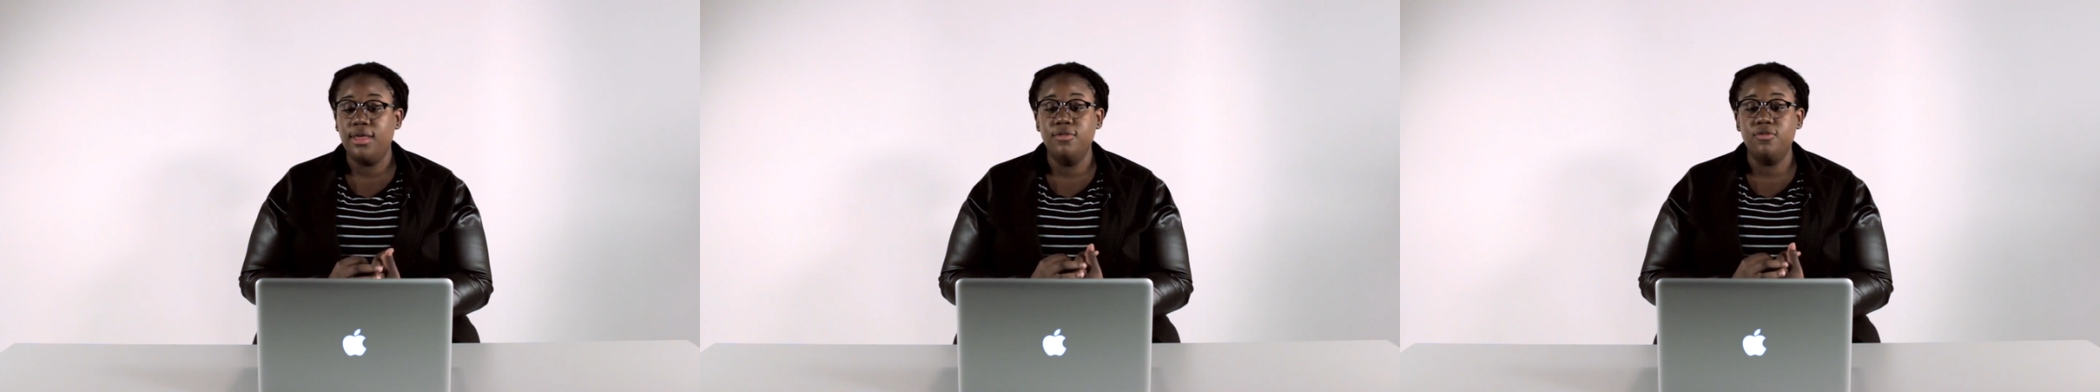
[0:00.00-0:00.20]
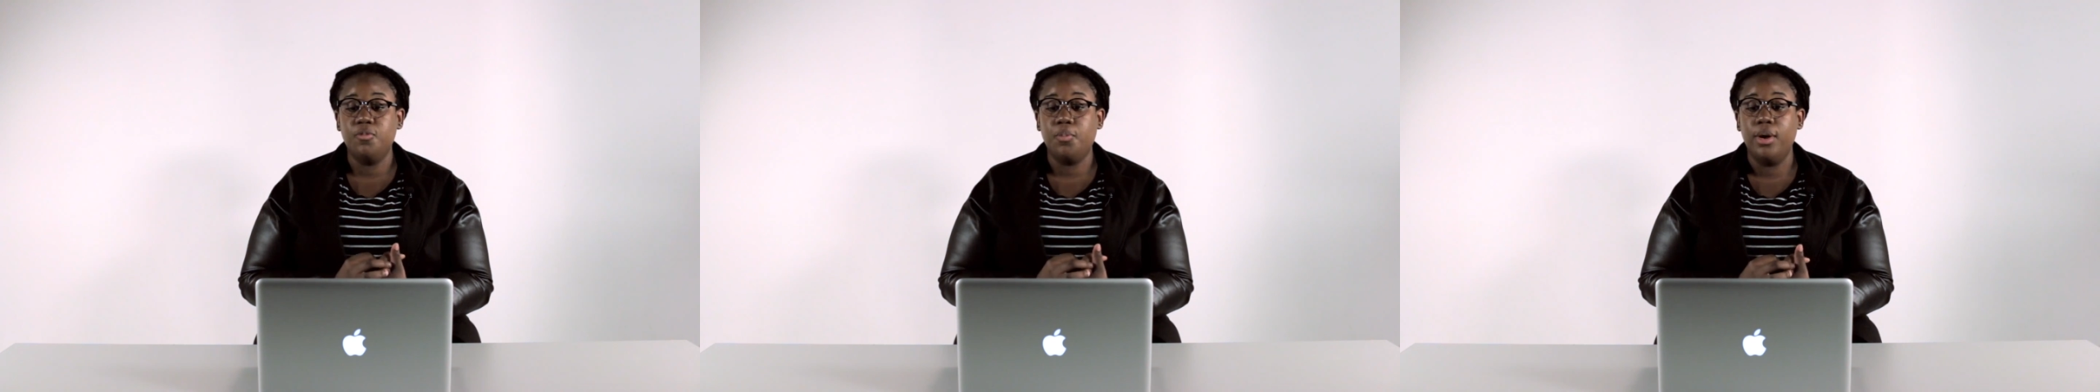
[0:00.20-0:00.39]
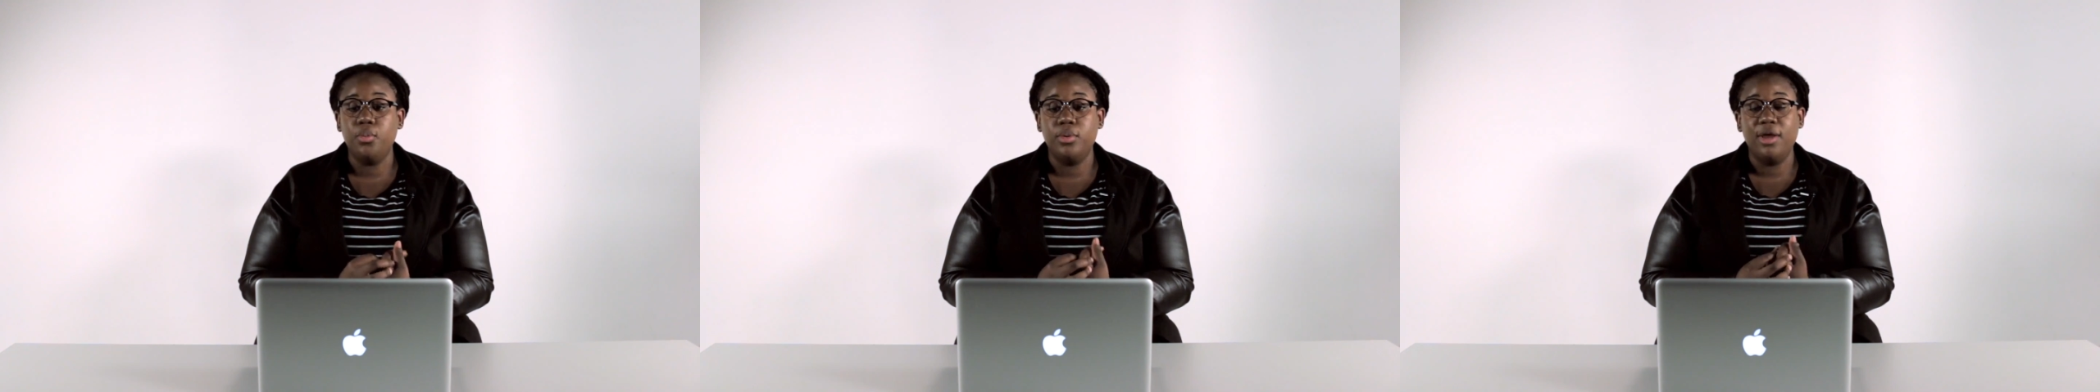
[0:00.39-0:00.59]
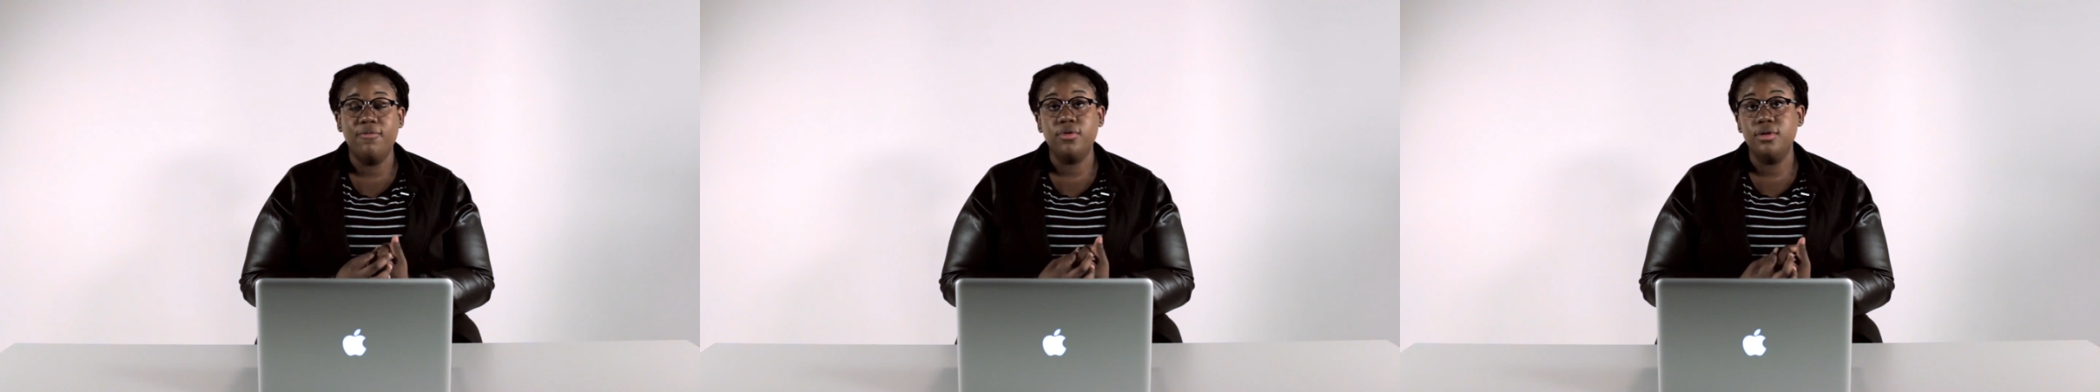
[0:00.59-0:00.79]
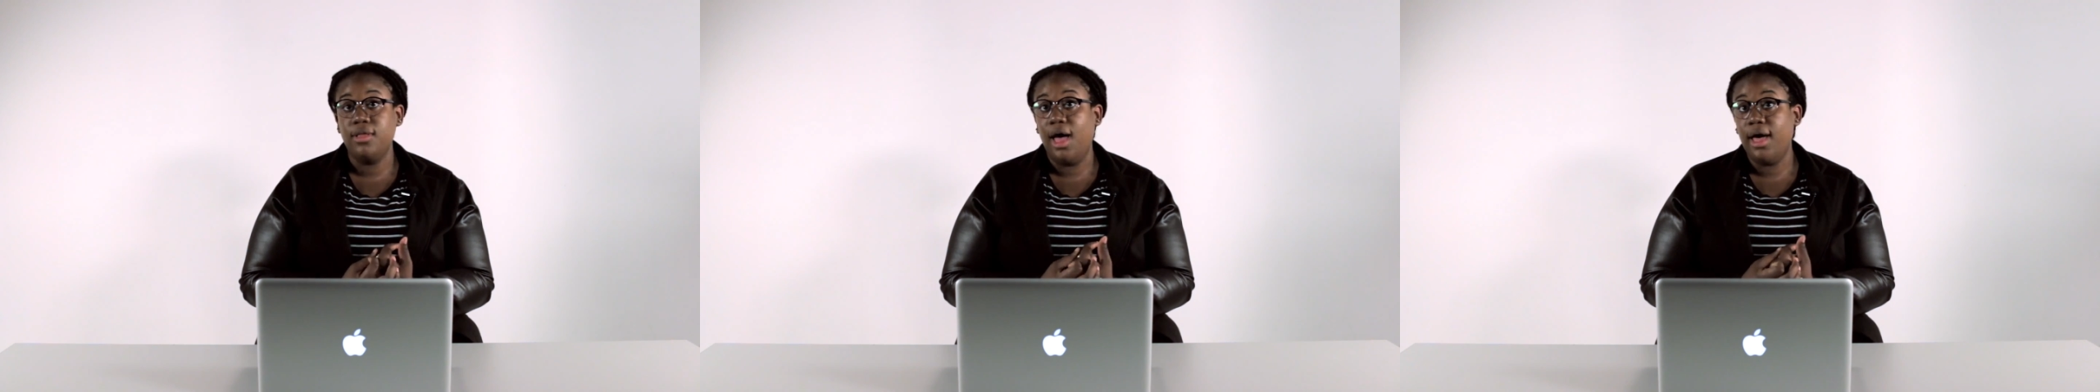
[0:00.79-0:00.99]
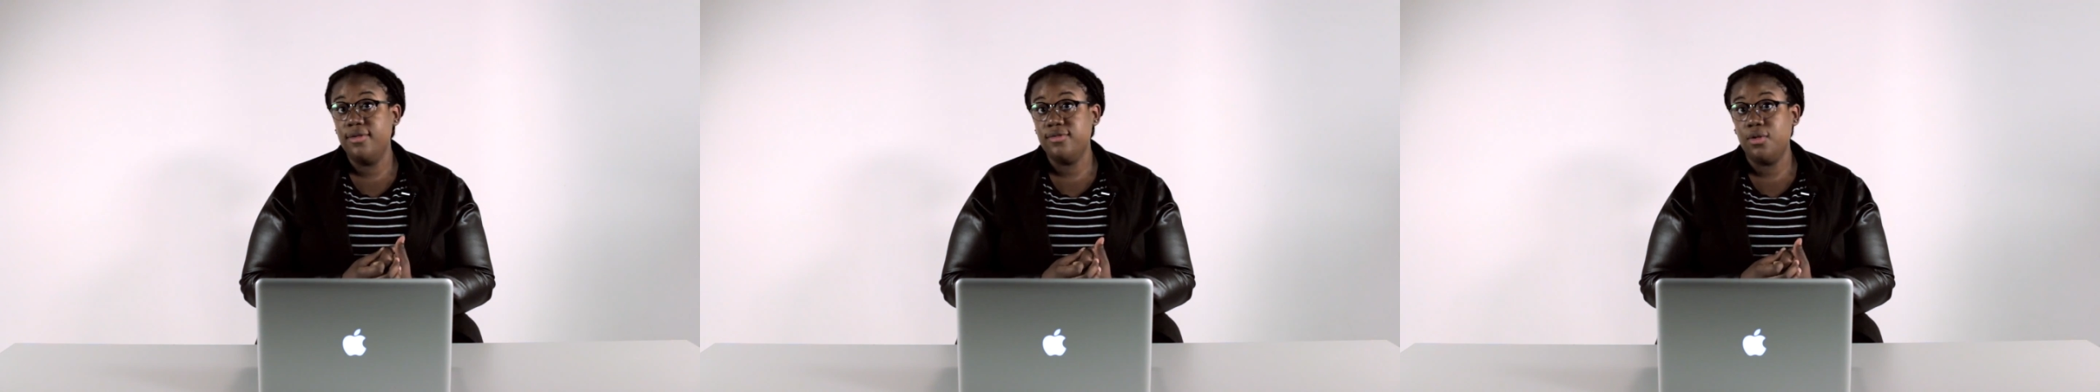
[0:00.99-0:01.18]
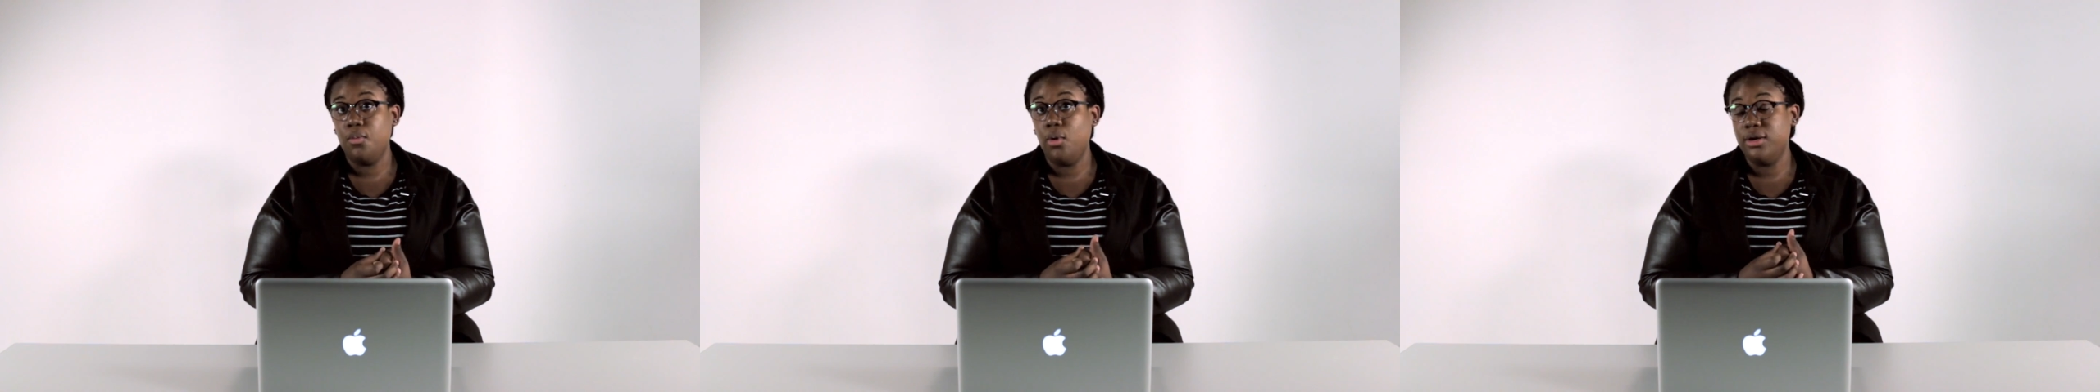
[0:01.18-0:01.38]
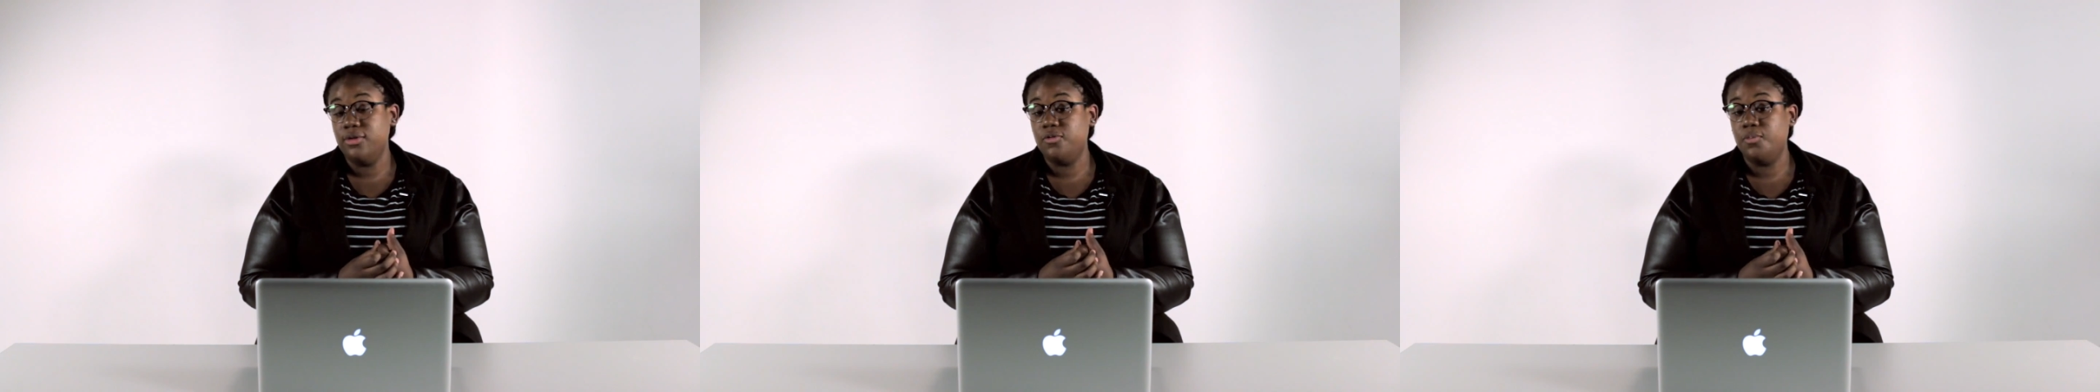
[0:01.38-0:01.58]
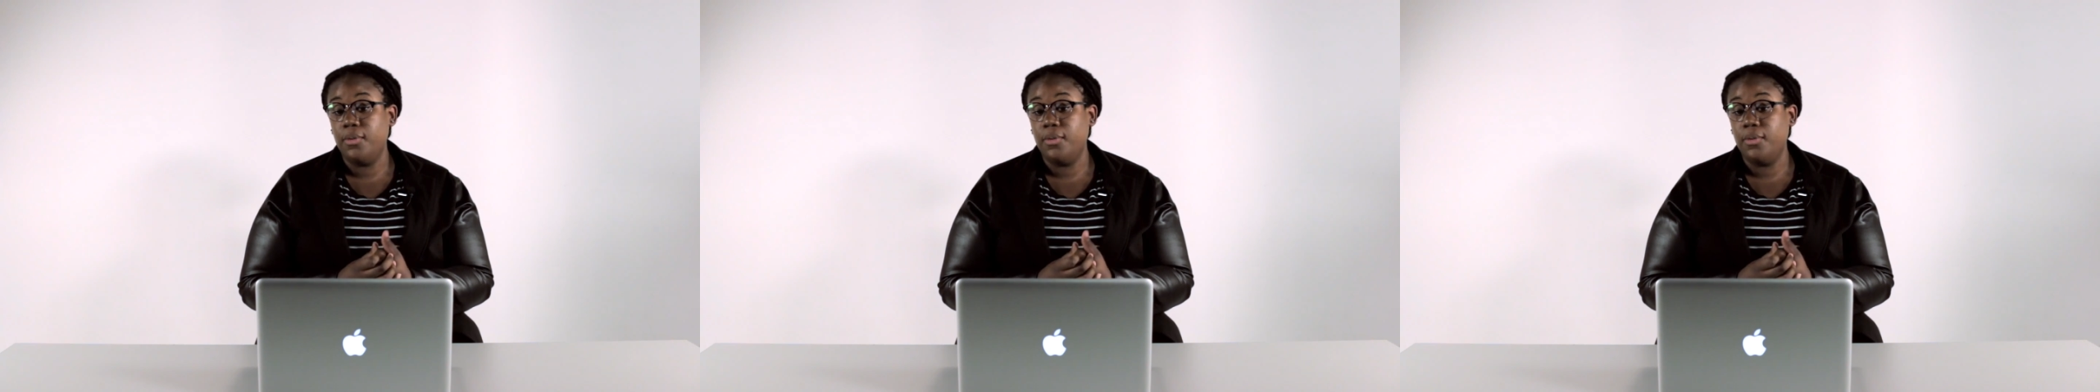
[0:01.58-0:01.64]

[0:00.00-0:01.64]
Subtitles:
they can spread whatever lies they want